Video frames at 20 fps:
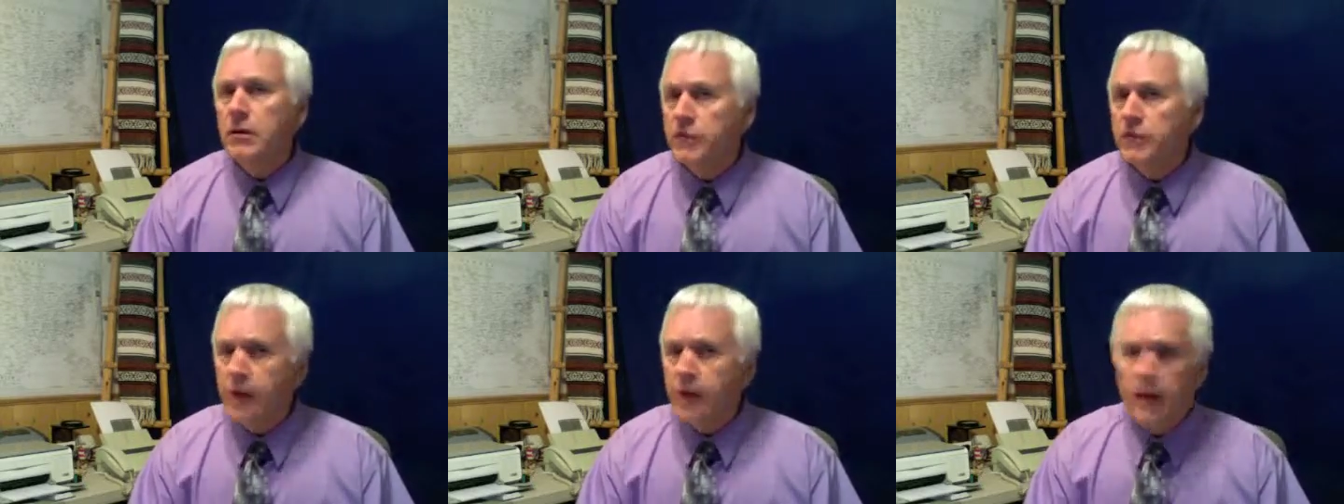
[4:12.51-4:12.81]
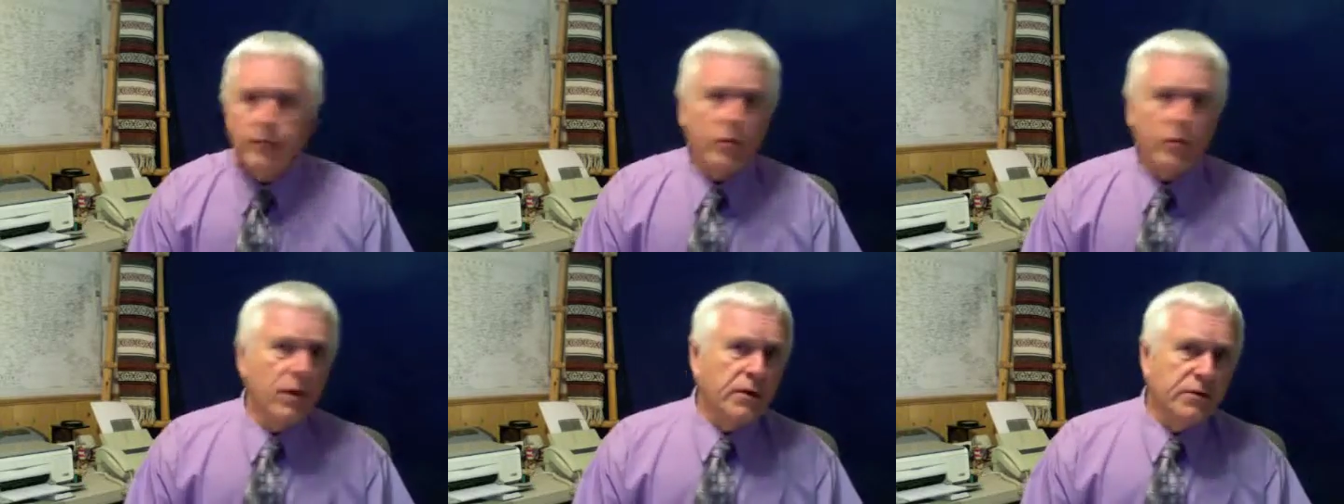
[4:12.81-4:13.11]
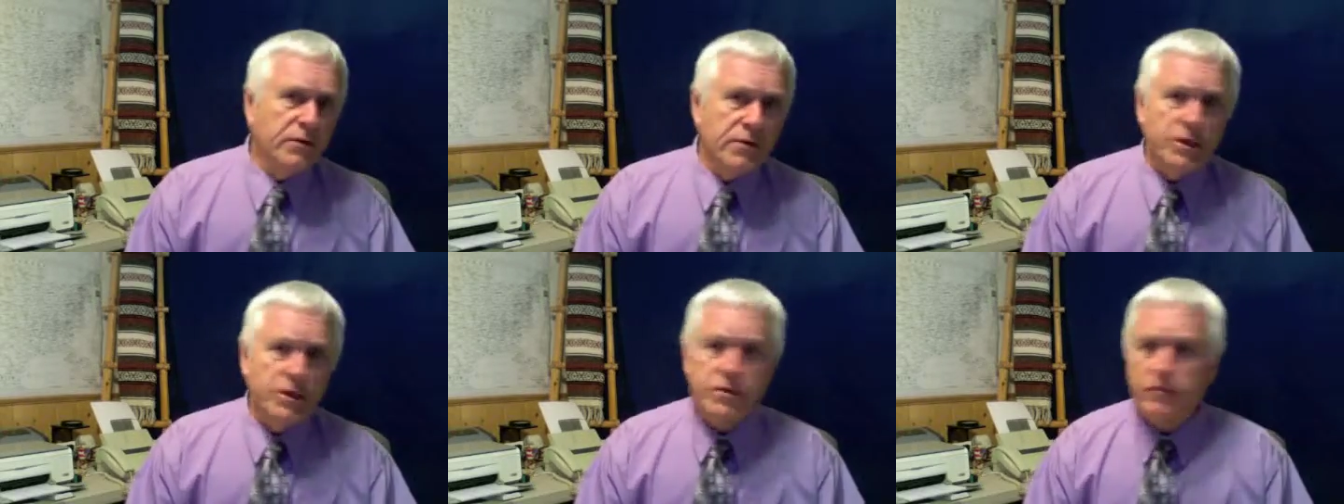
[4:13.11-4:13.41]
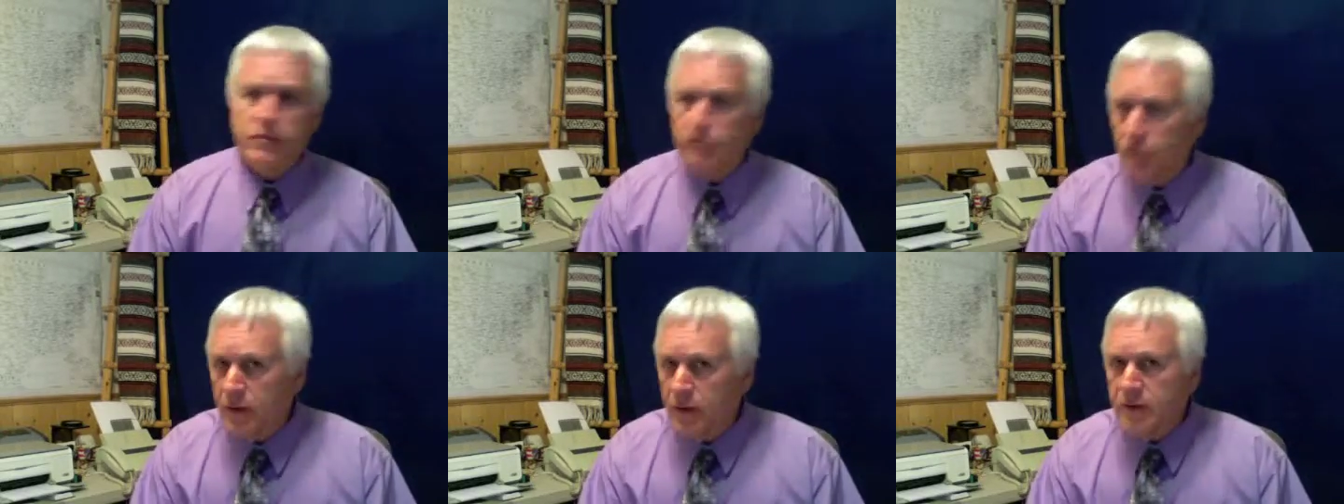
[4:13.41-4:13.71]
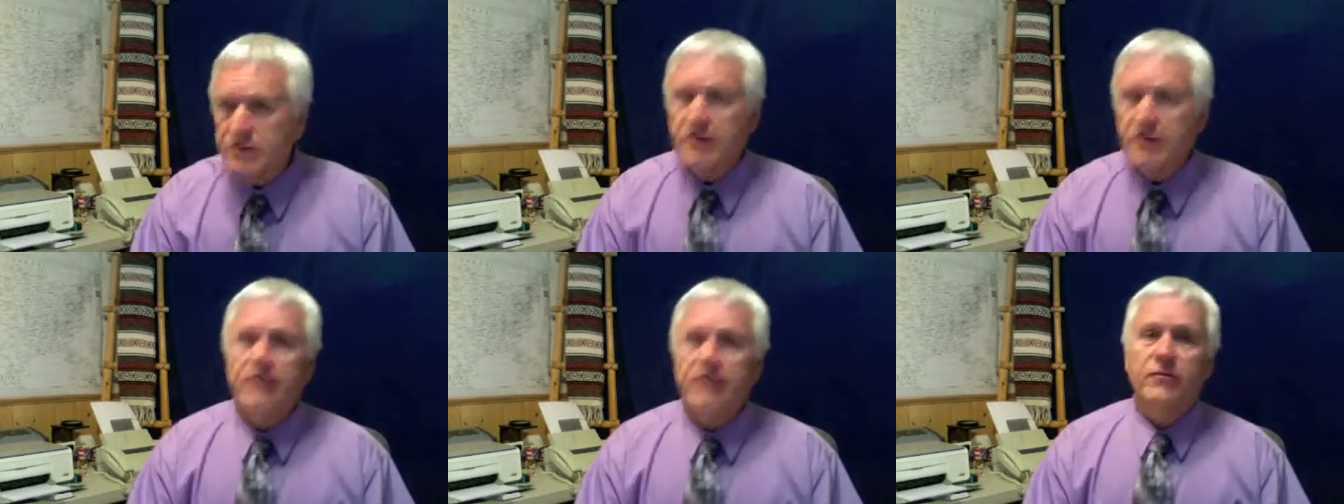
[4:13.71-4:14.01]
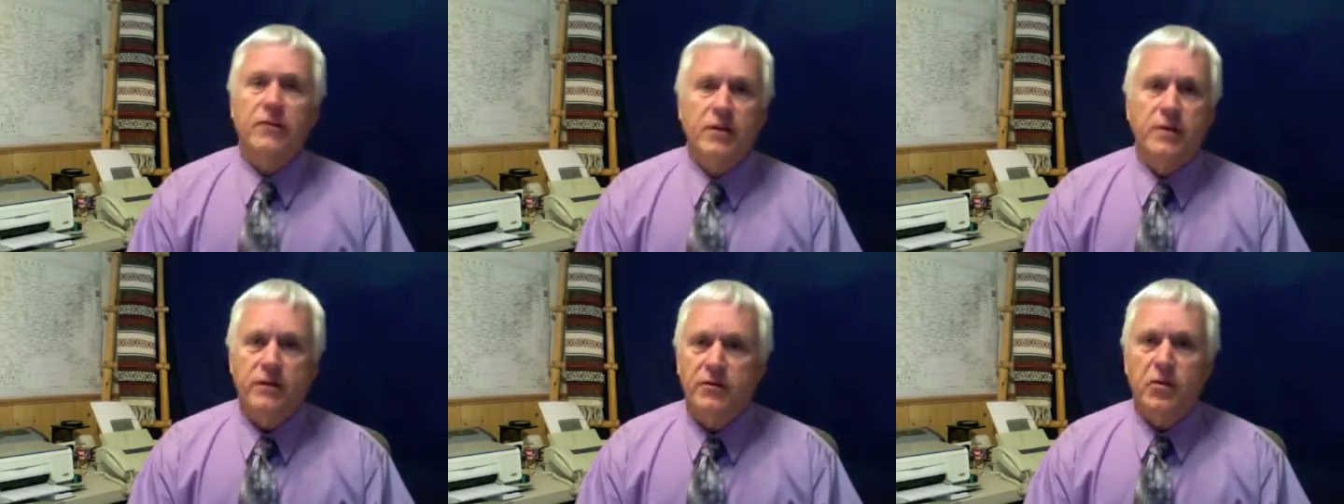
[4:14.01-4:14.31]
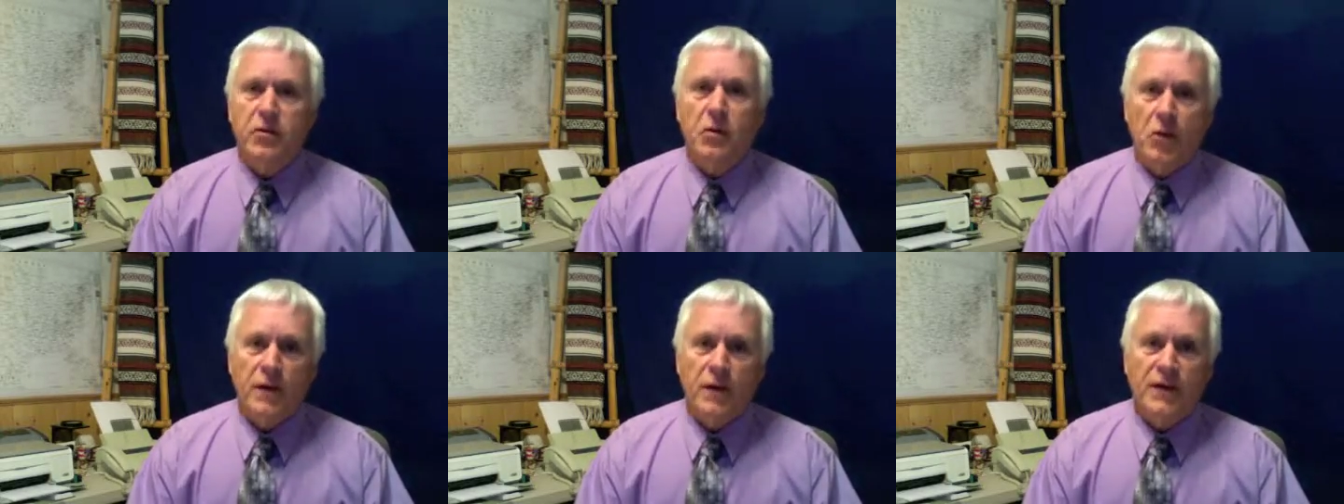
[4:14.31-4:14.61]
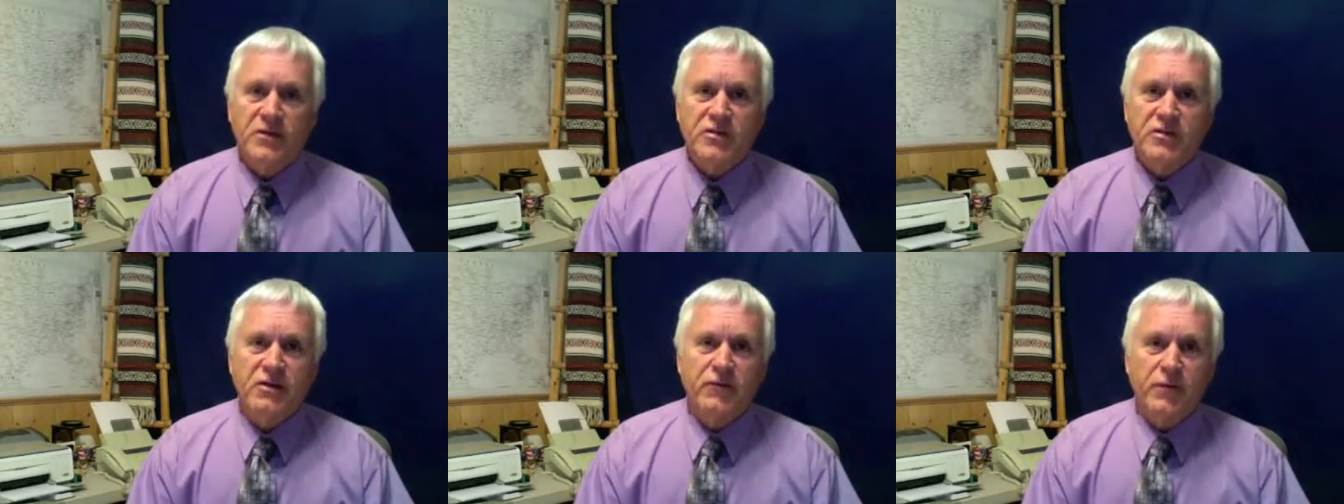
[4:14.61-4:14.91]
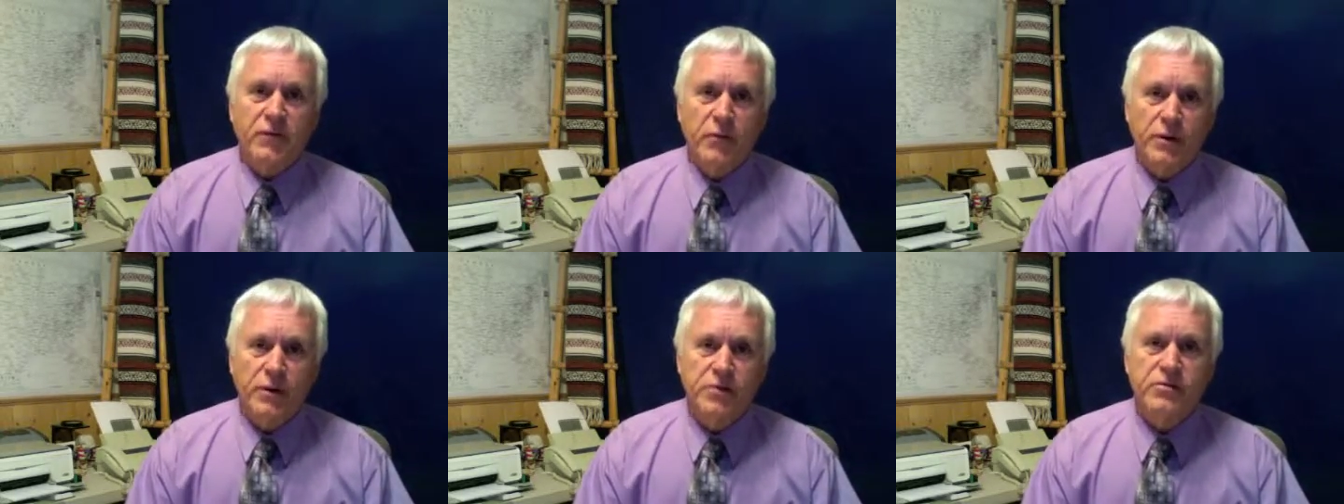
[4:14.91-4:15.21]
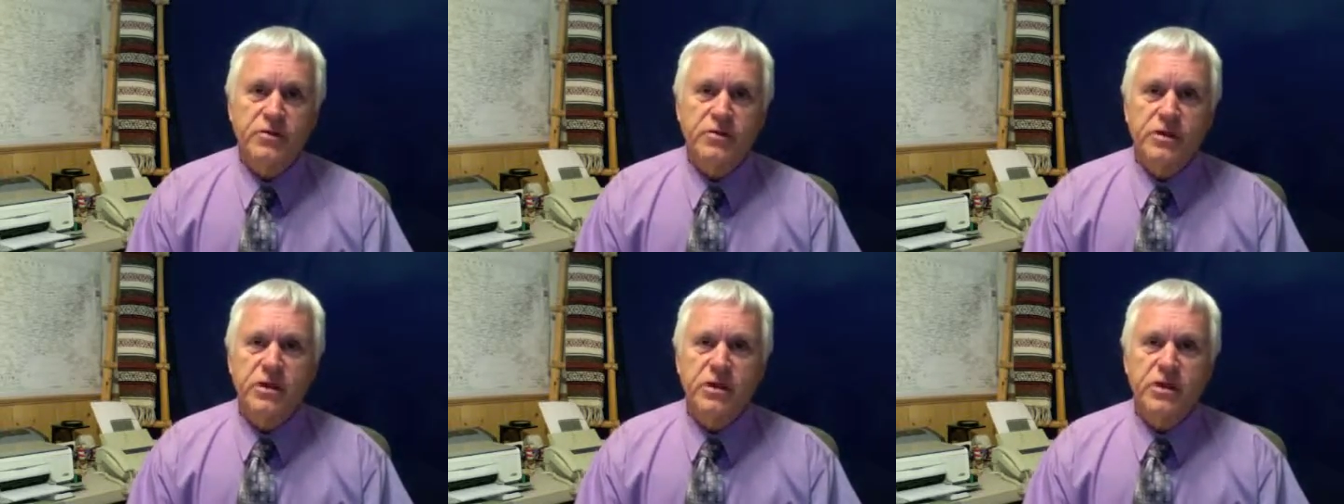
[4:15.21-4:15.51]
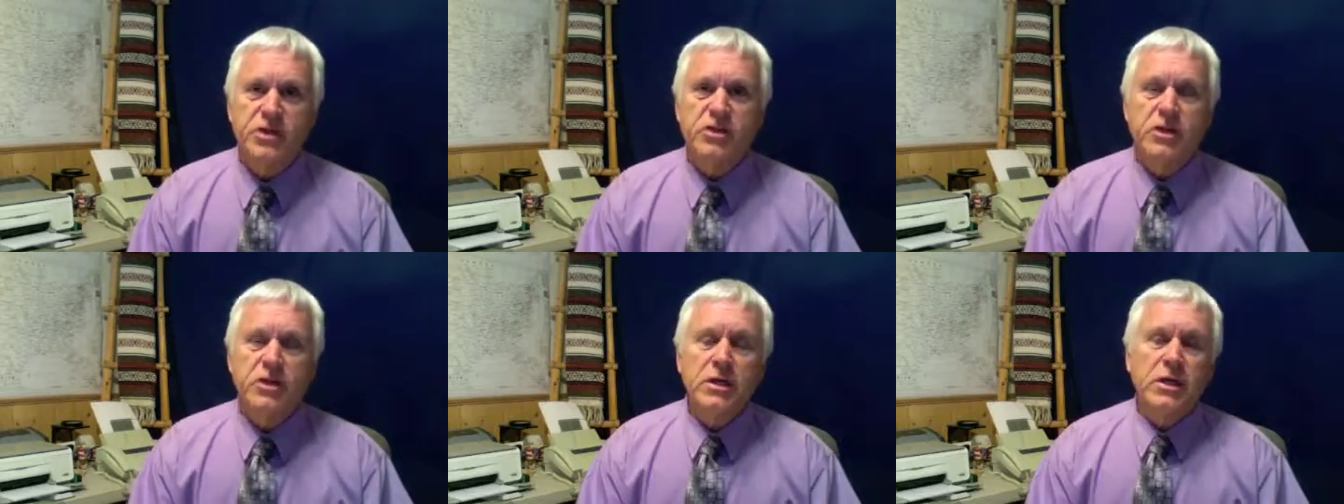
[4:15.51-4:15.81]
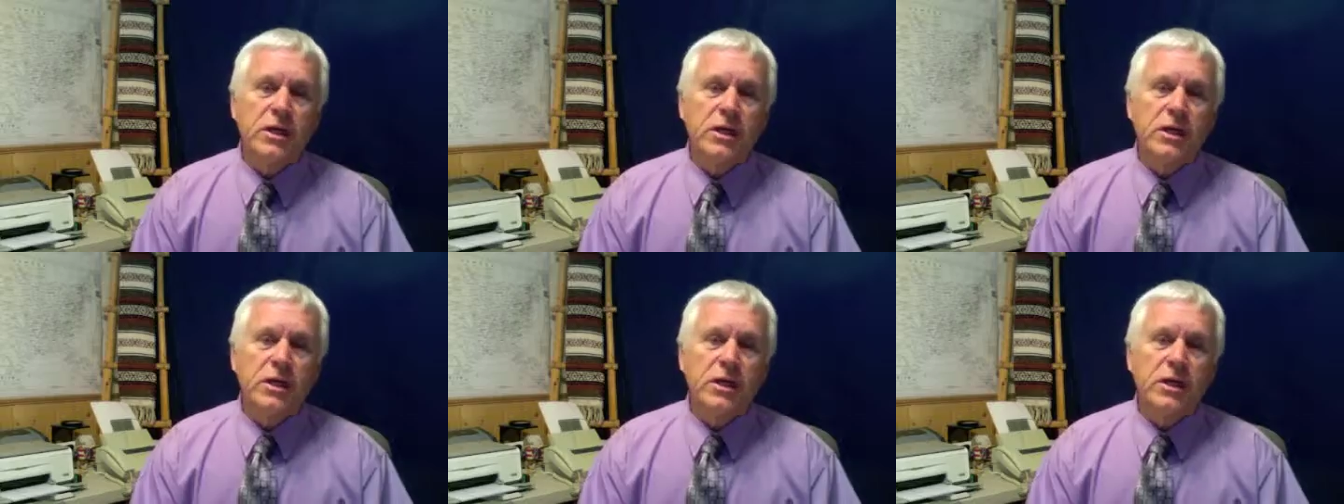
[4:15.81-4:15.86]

thought process and voice level and all that stuff that we used to teach